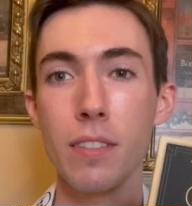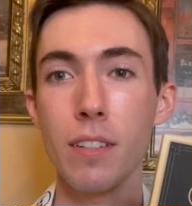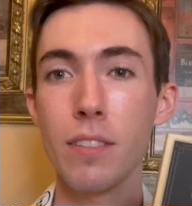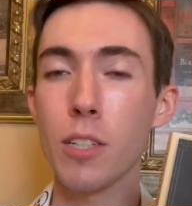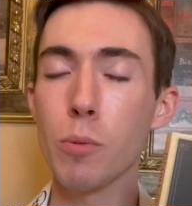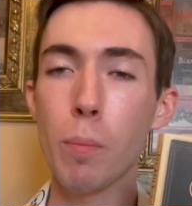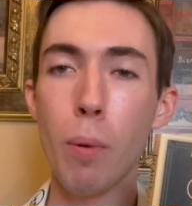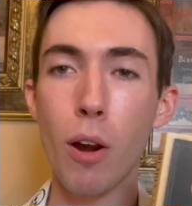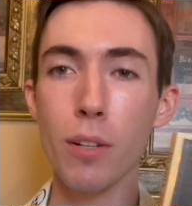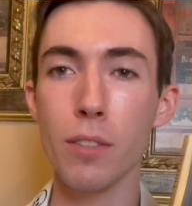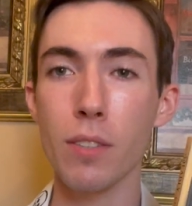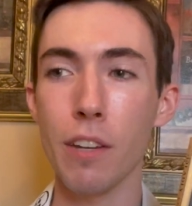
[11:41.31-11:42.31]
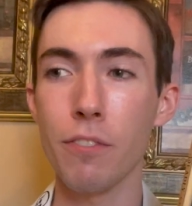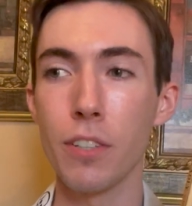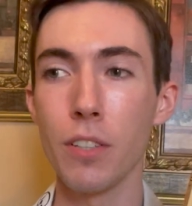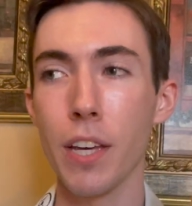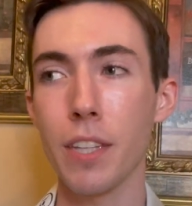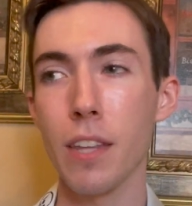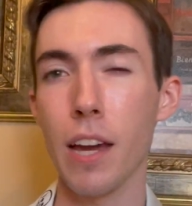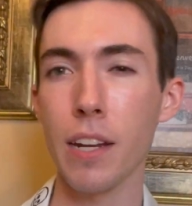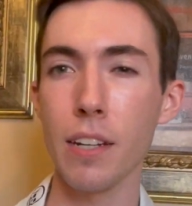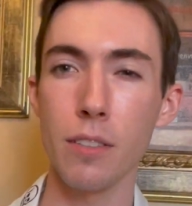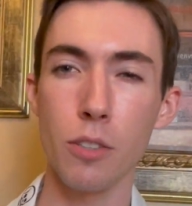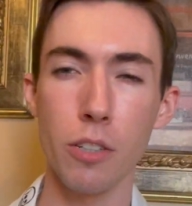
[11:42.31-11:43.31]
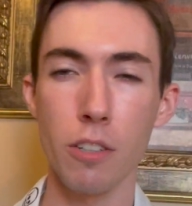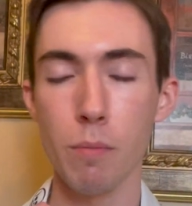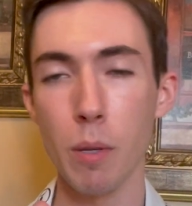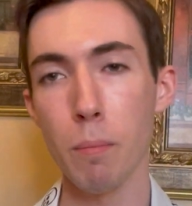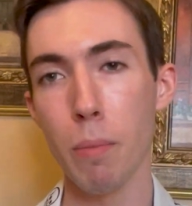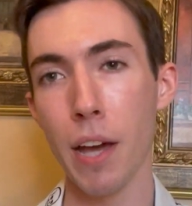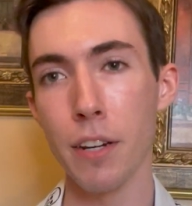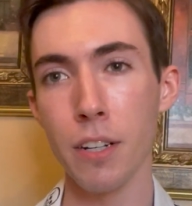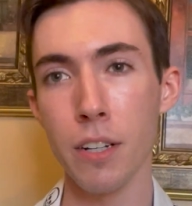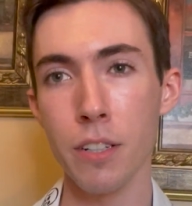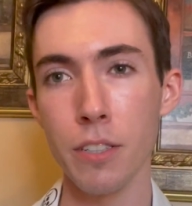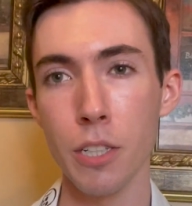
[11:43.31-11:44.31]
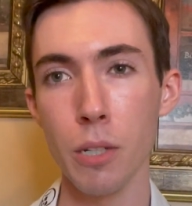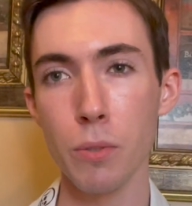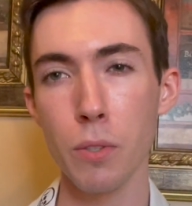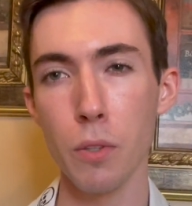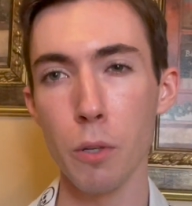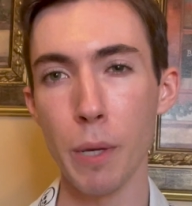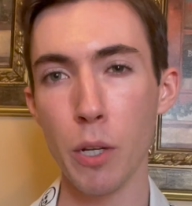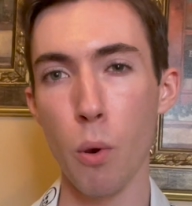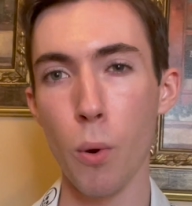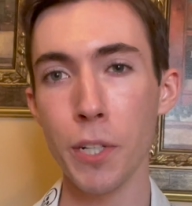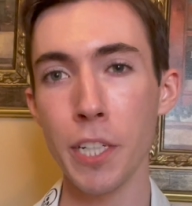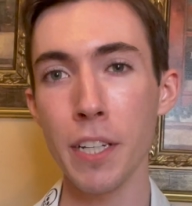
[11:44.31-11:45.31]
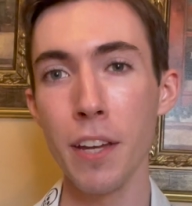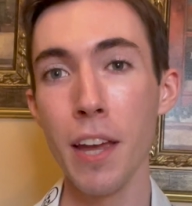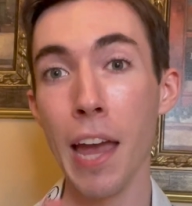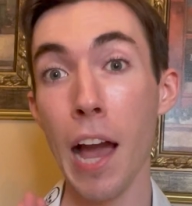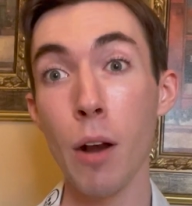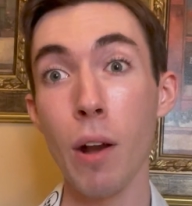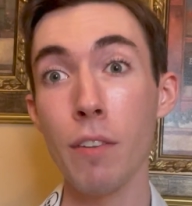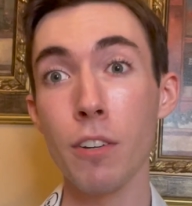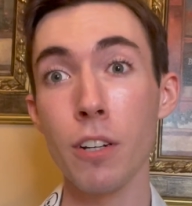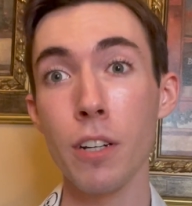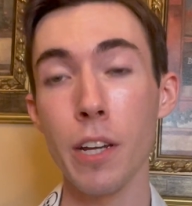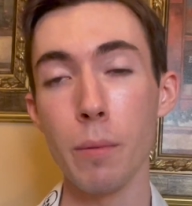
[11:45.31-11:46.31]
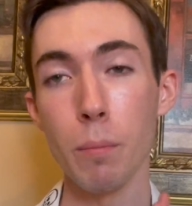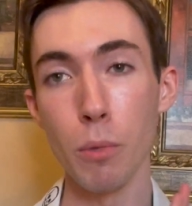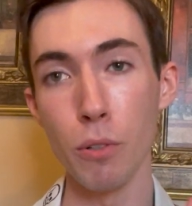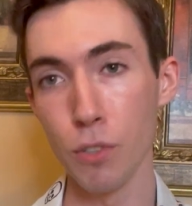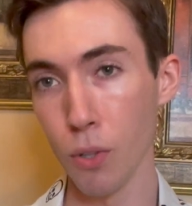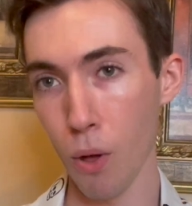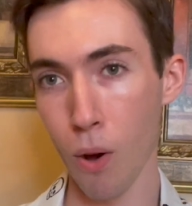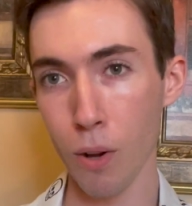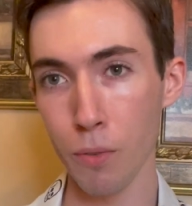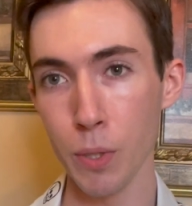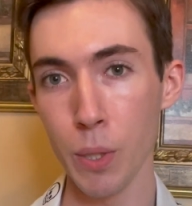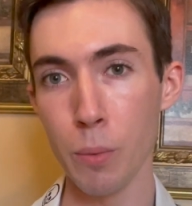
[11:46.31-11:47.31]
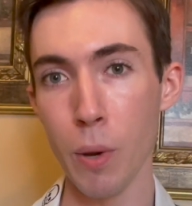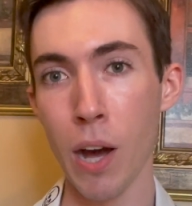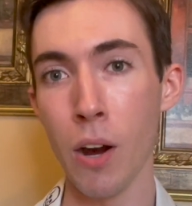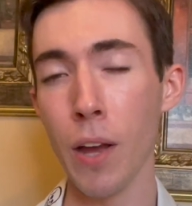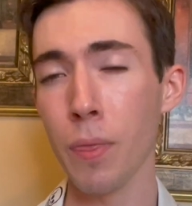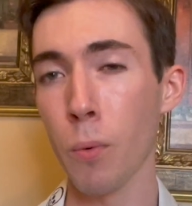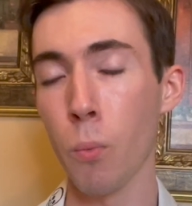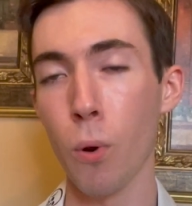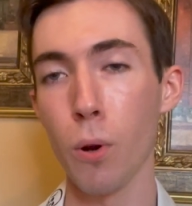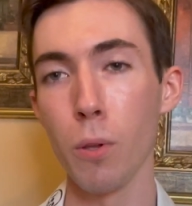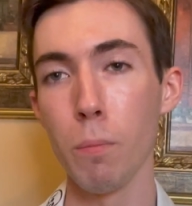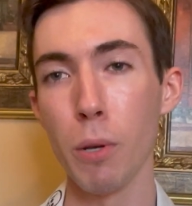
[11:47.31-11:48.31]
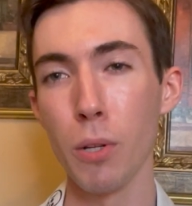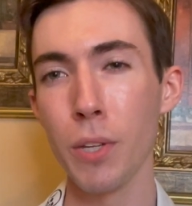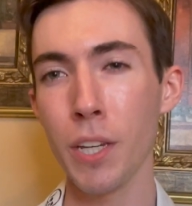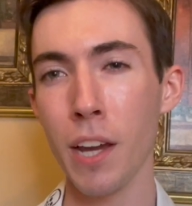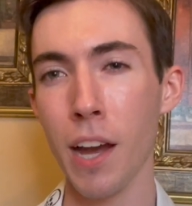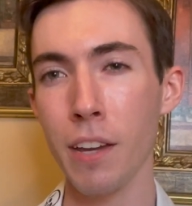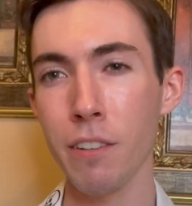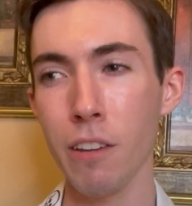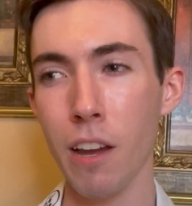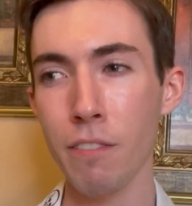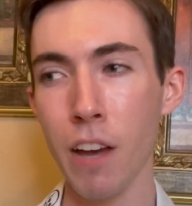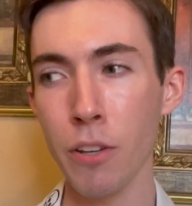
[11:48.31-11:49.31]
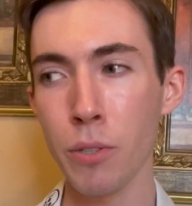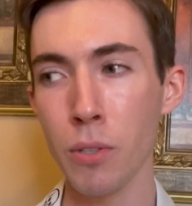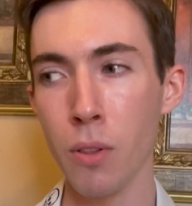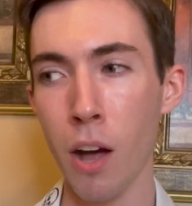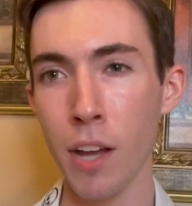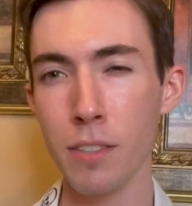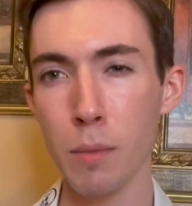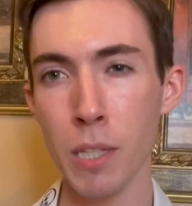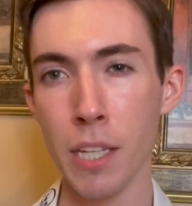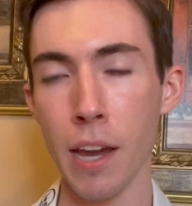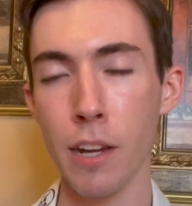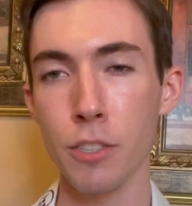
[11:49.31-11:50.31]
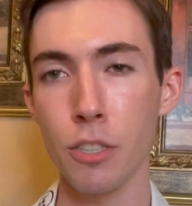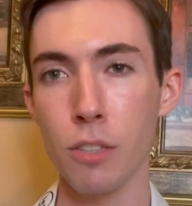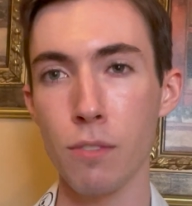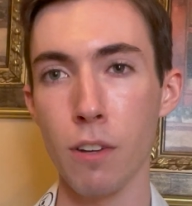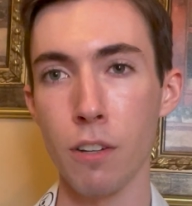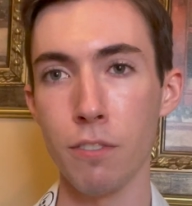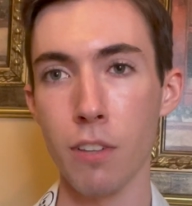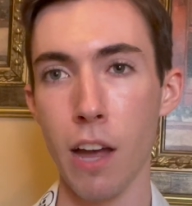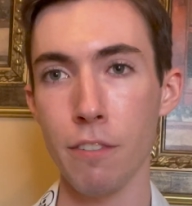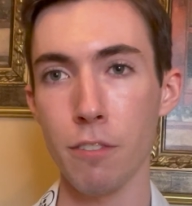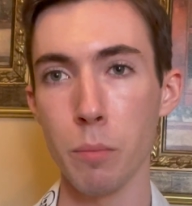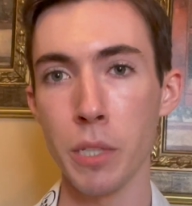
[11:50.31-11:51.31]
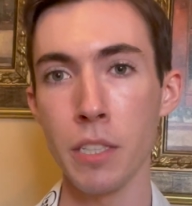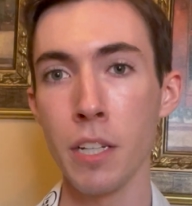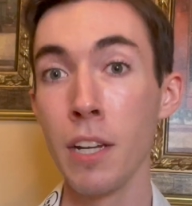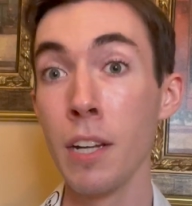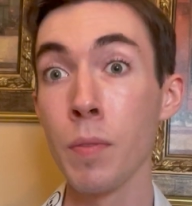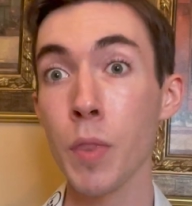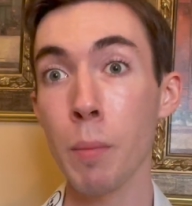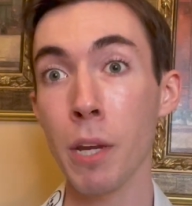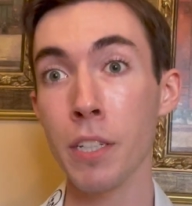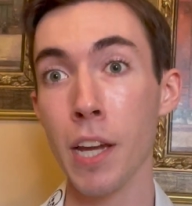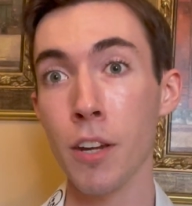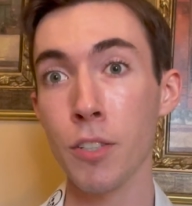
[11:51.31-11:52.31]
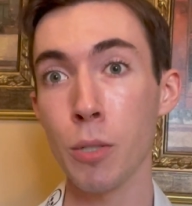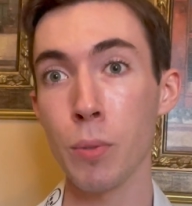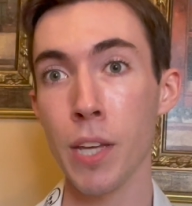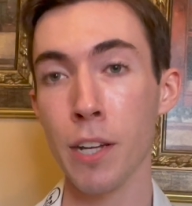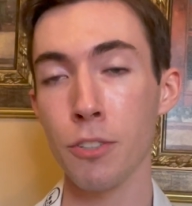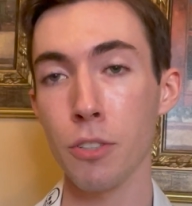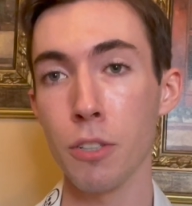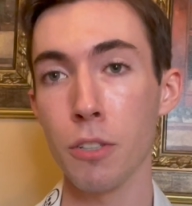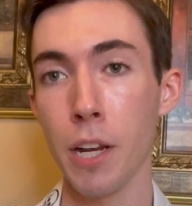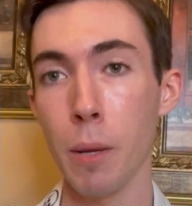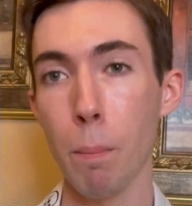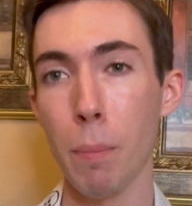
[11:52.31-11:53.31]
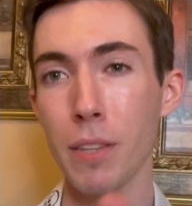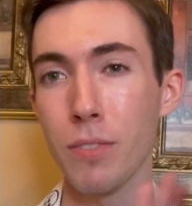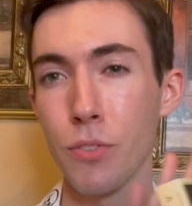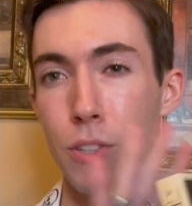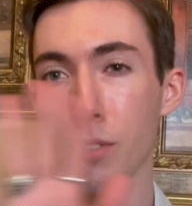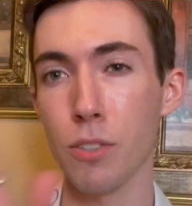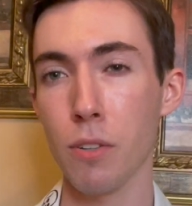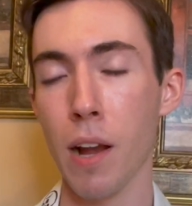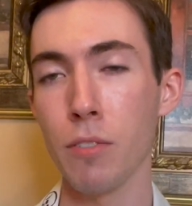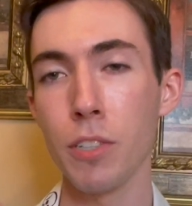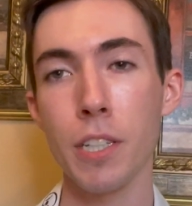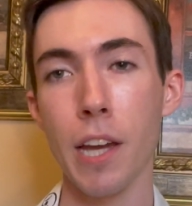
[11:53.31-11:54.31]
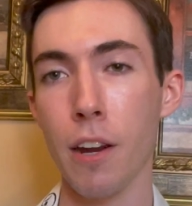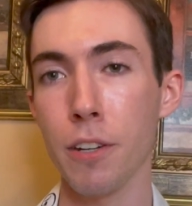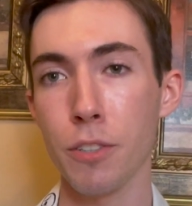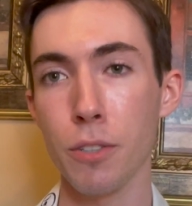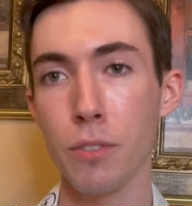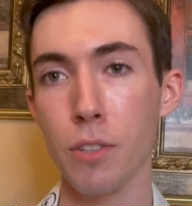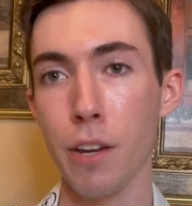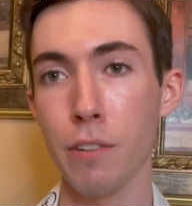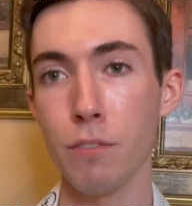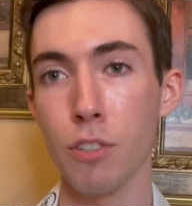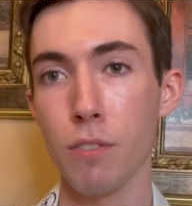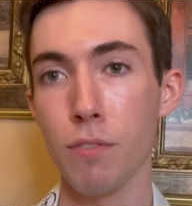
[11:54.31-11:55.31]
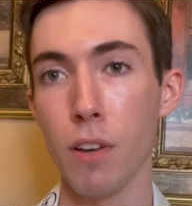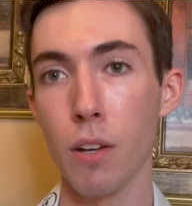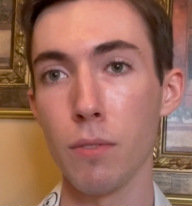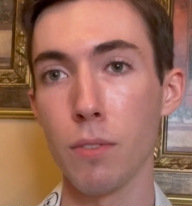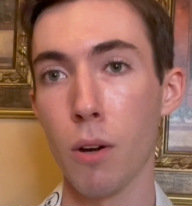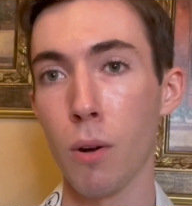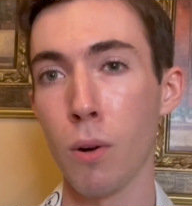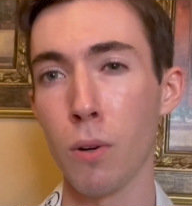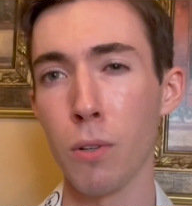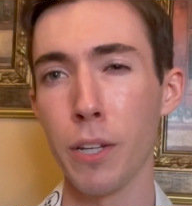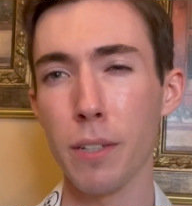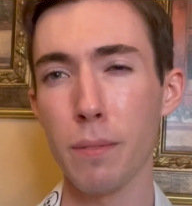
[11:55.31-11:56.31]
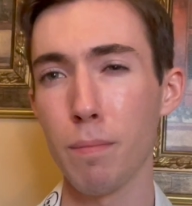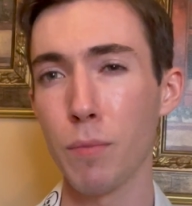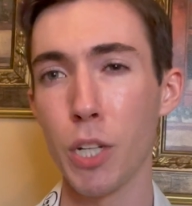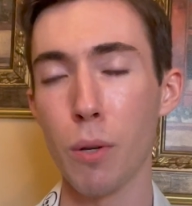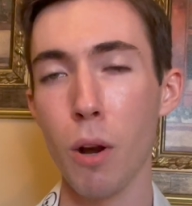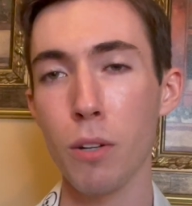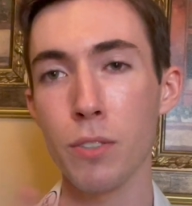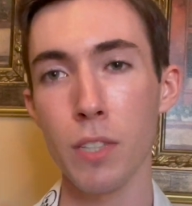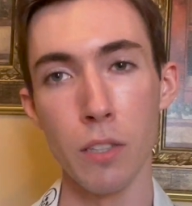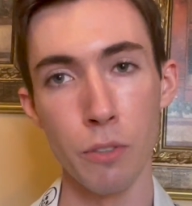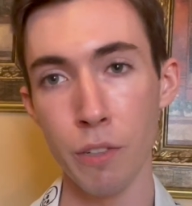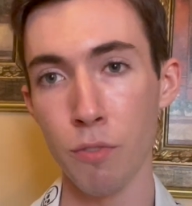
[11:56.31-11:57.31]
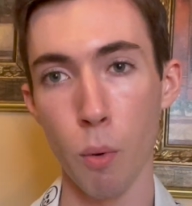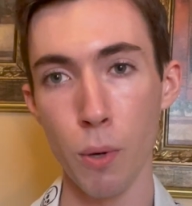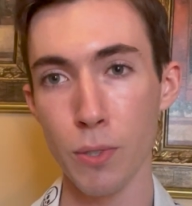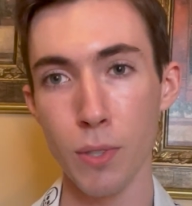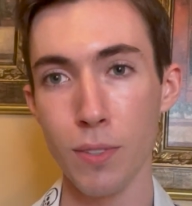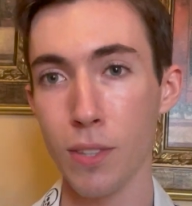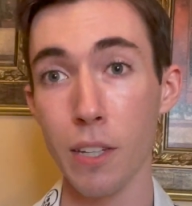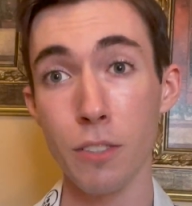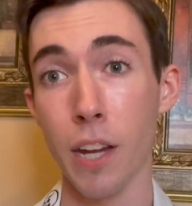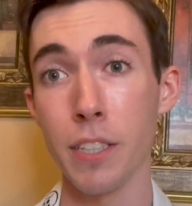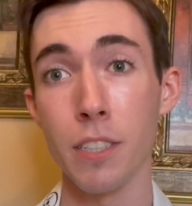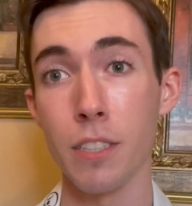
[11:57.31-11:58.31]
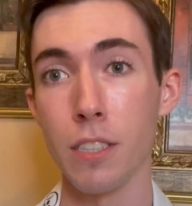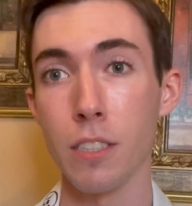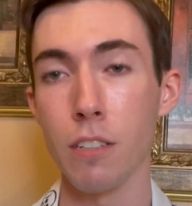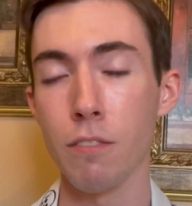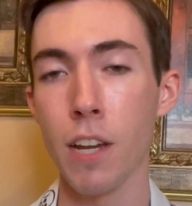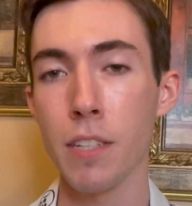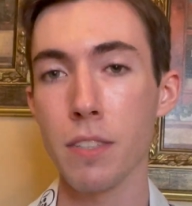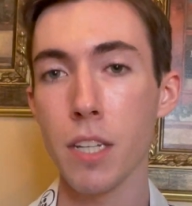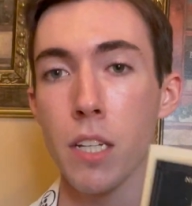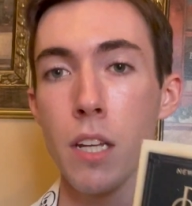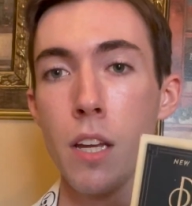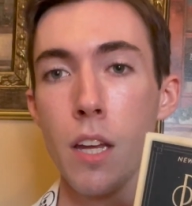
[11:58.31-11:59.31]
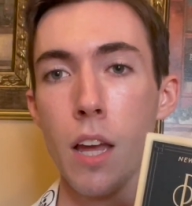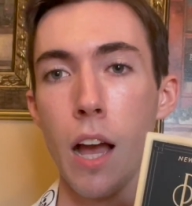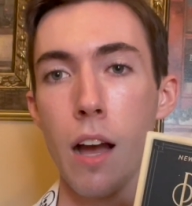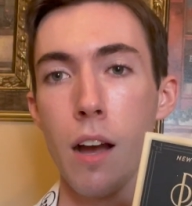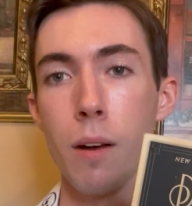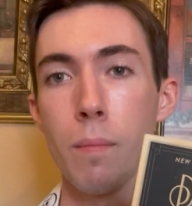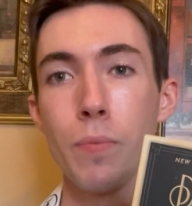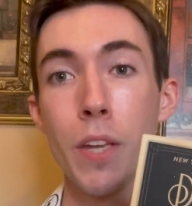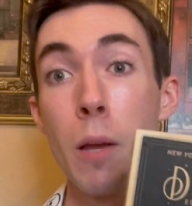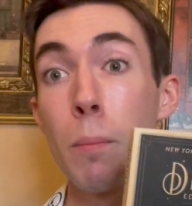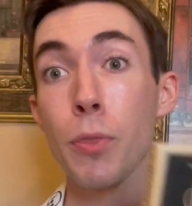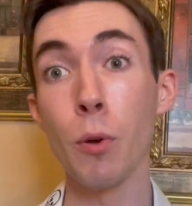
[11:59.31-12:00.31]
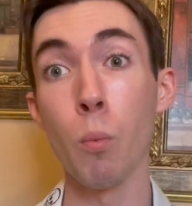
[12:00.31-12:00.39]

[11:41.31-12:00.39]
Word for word: There were parts I feel like that could have been better. You know, it's a little bit corny. However, it moved along really well, and the world building I valued a lot. Some of the characters fell flat for me. The main character was actually great, but the surrounding characters kind of just felt all like, you know, auxiliary forces that I didn't need to invest in. But the